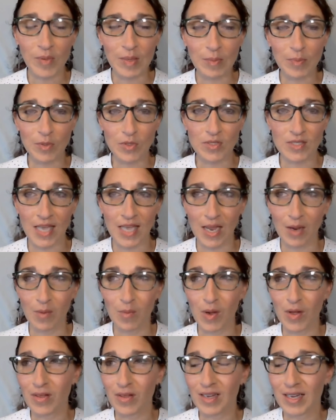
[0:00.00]
you know, I have
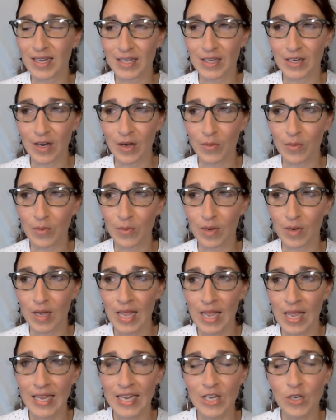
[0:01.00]
people say, well, you
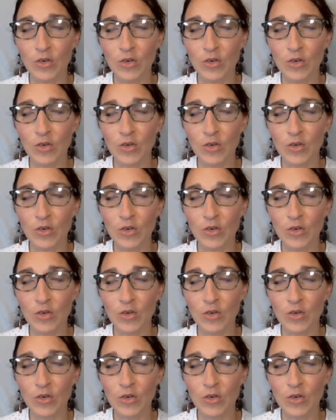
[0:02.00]
know,